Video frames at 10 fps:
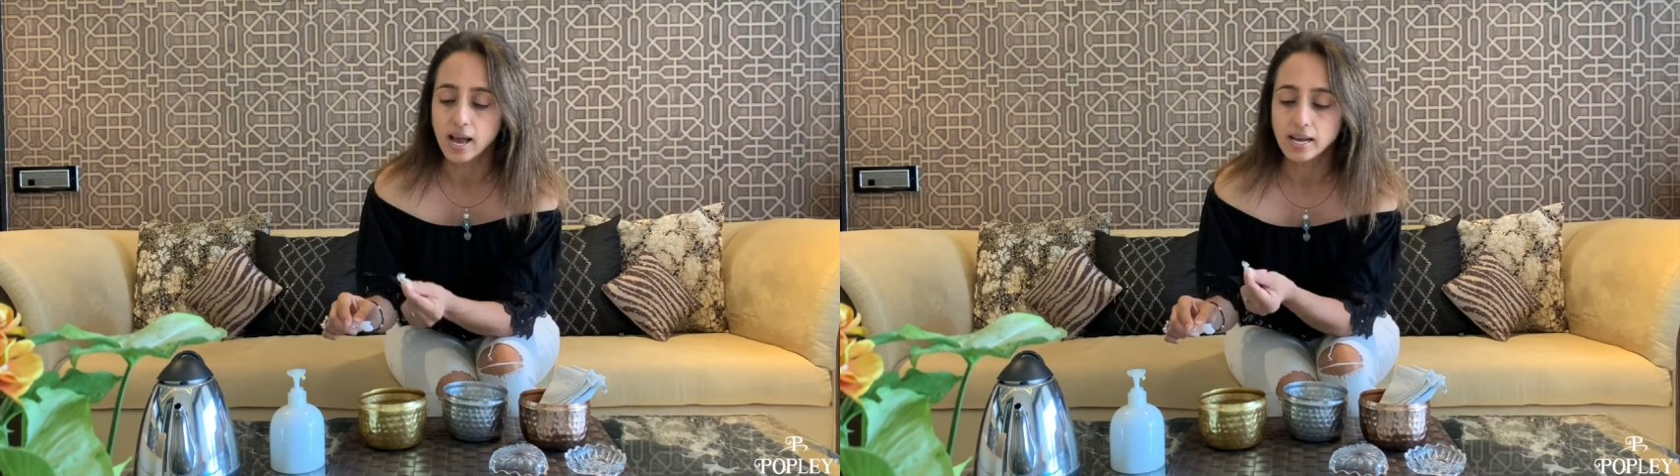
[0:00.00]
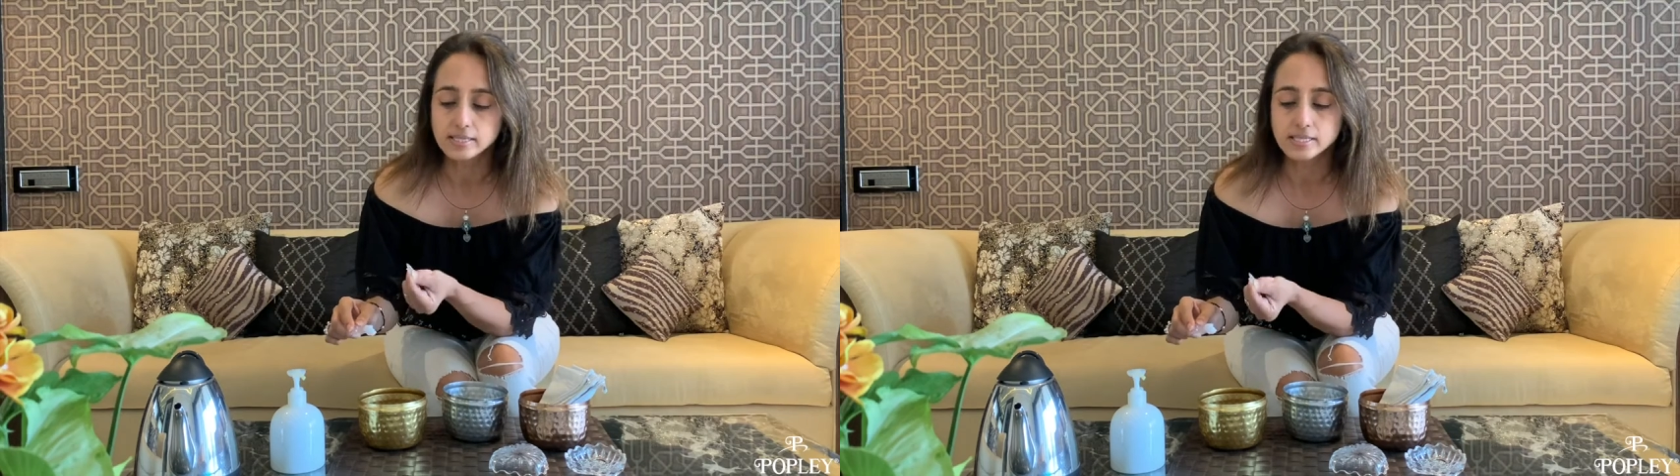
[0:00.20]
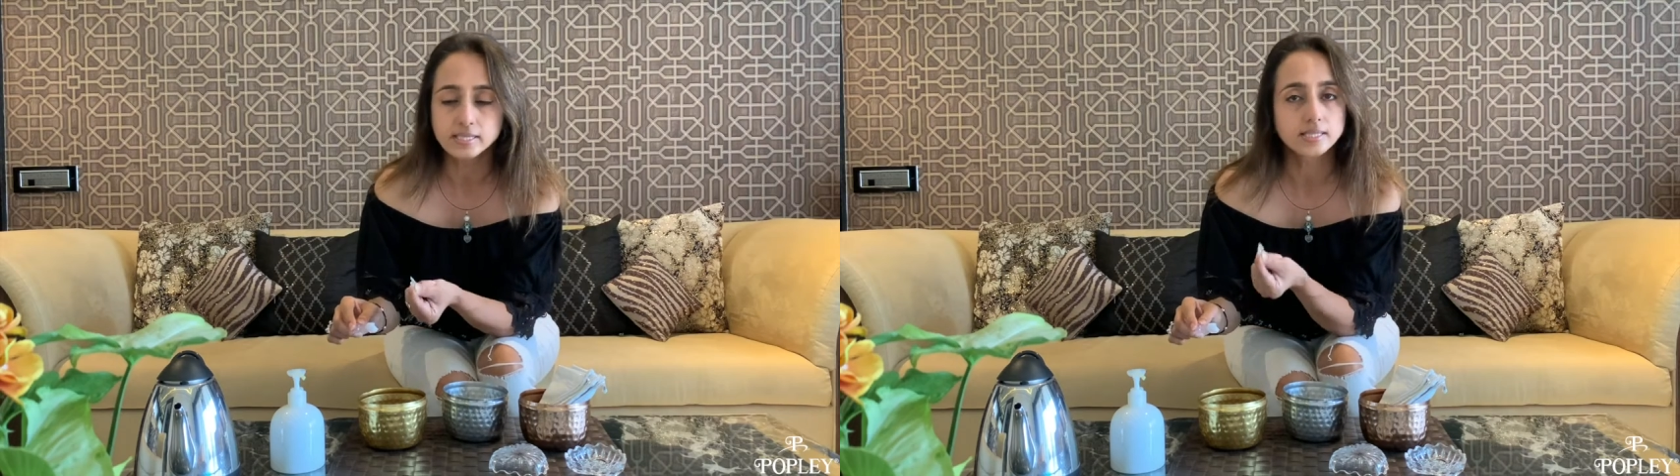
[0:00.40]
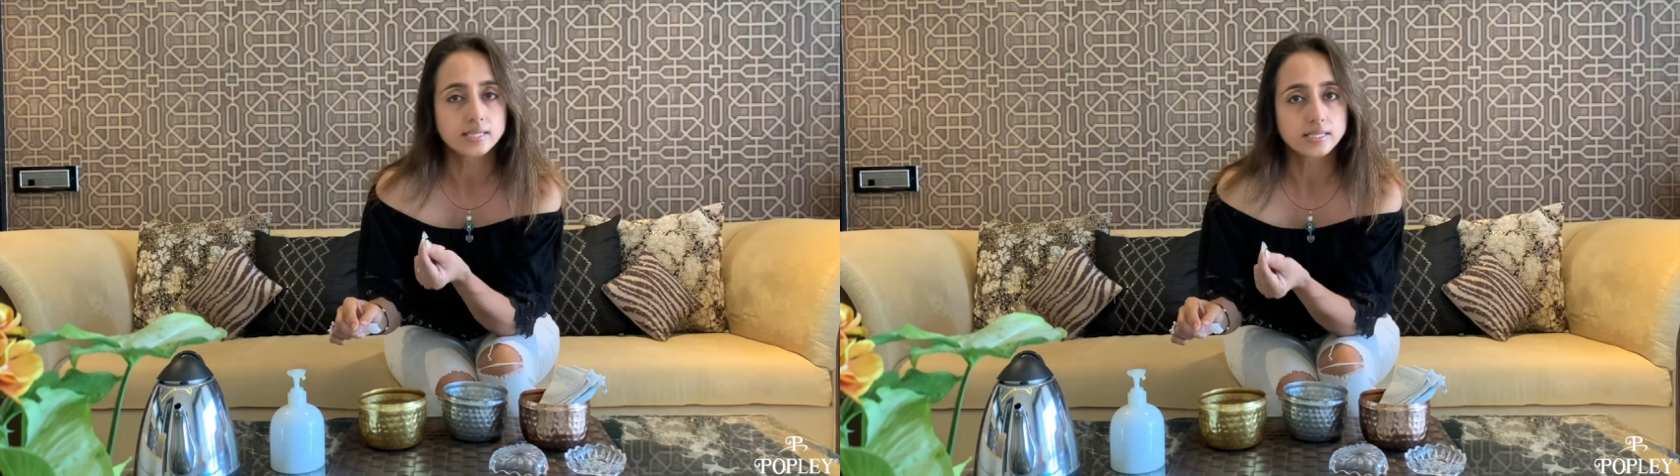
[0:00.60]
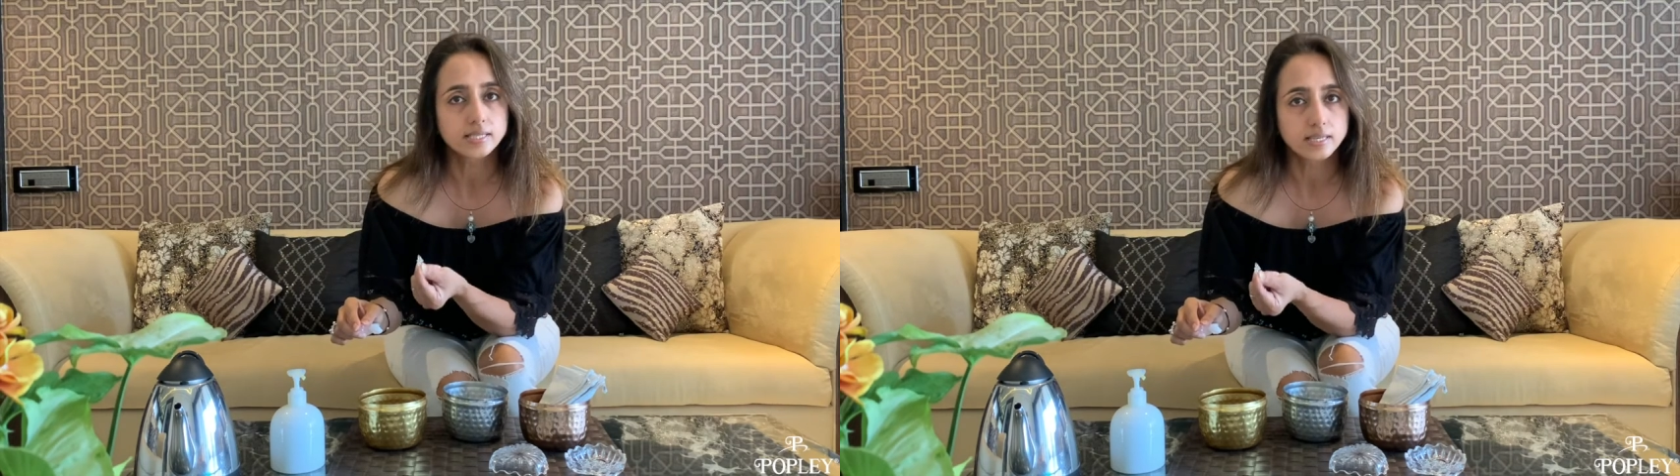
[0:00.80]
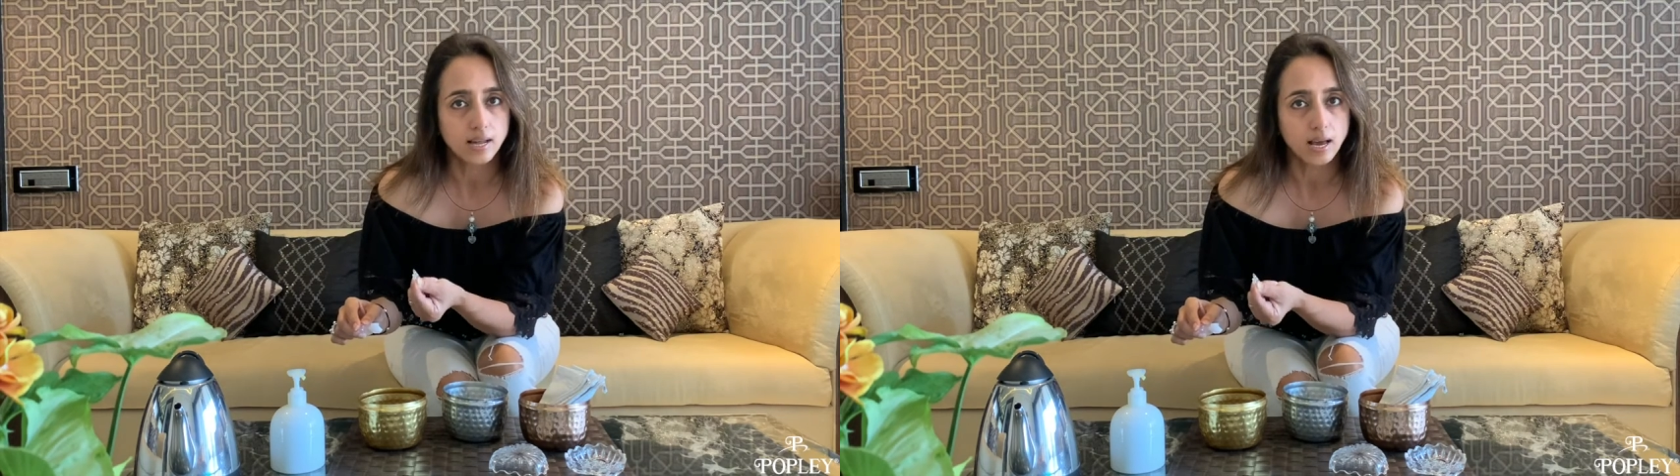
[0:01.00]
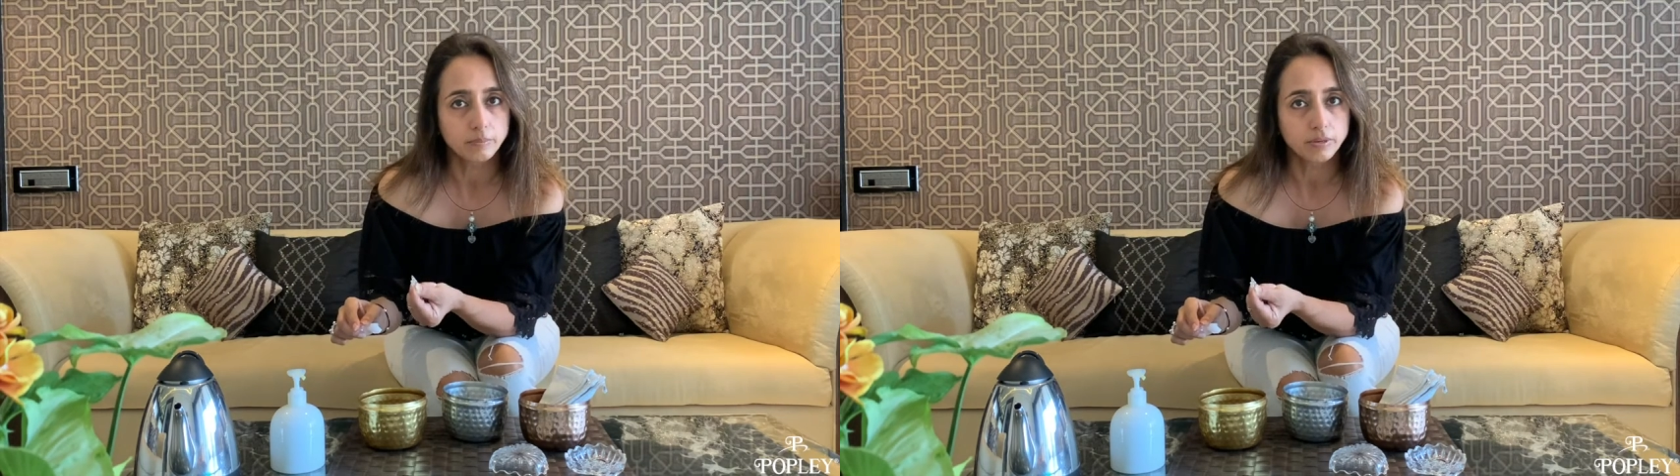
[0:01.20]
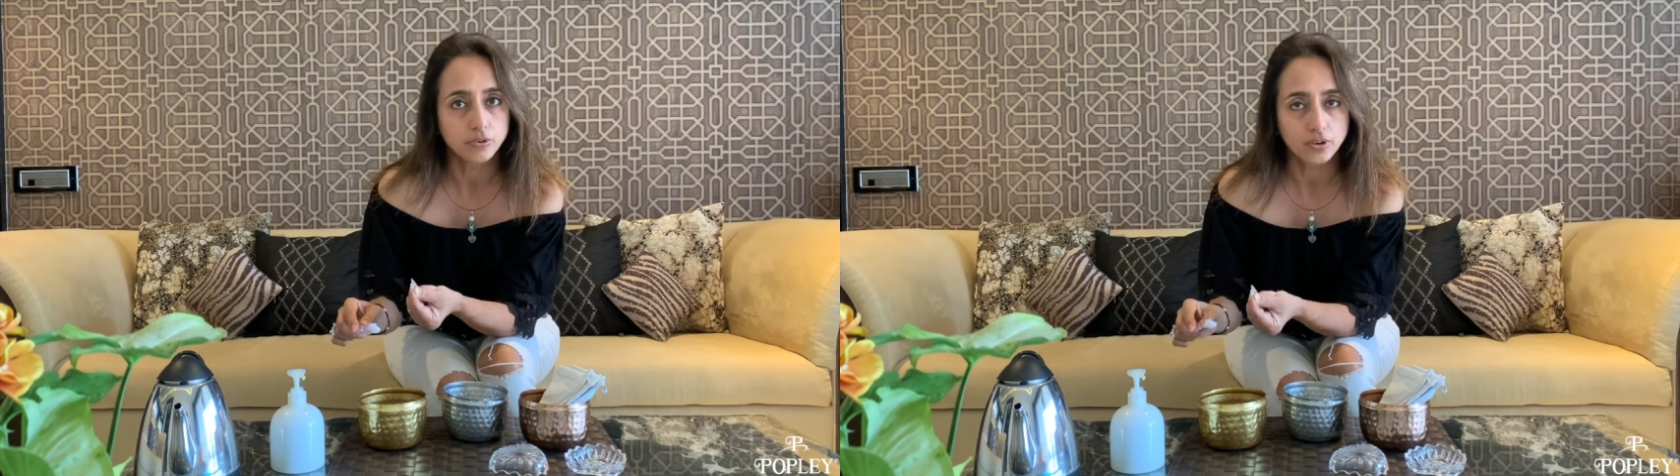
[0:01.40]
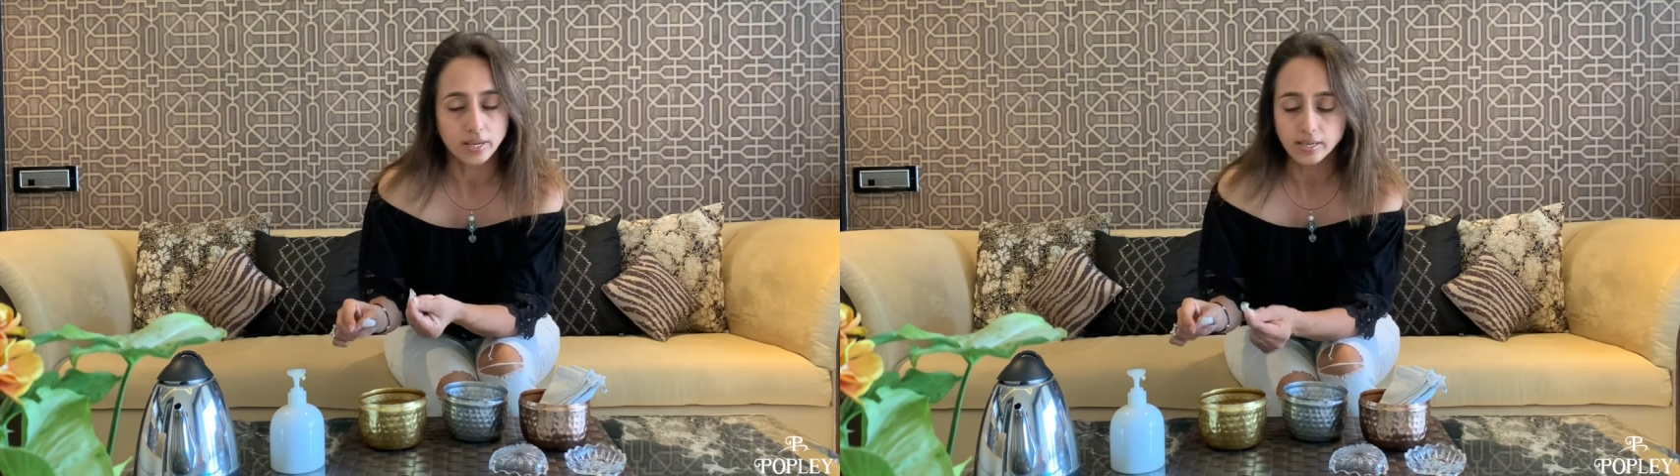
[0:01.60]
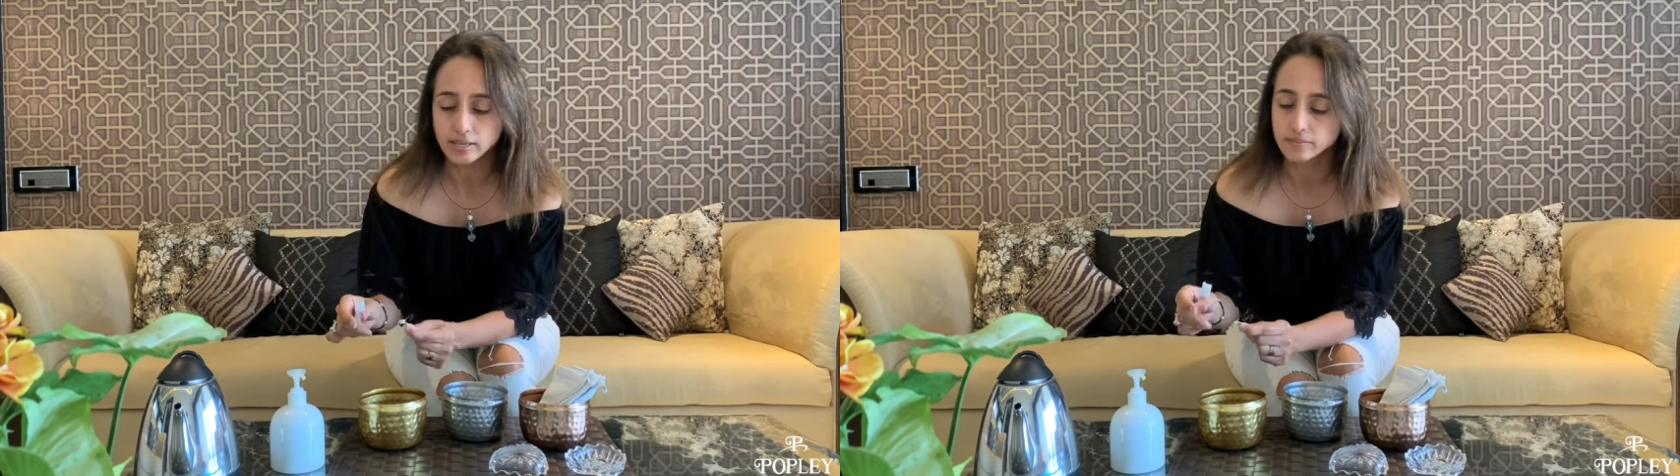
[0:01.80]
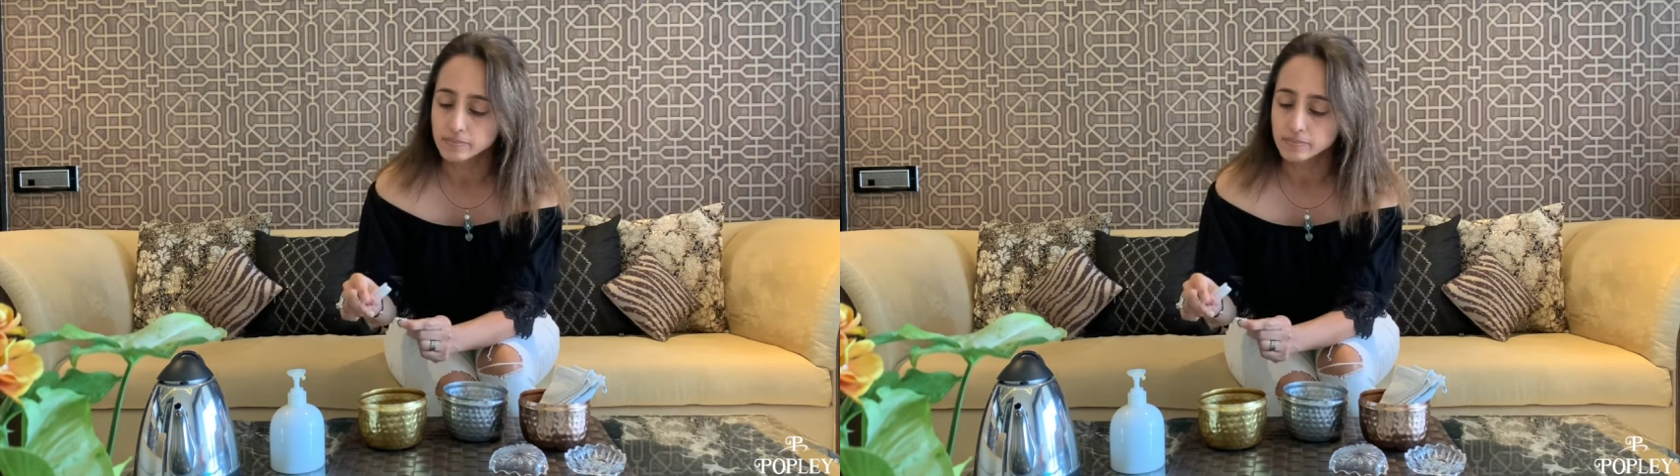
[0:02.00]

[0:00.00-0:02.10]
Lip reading: And since this is a diamond ring,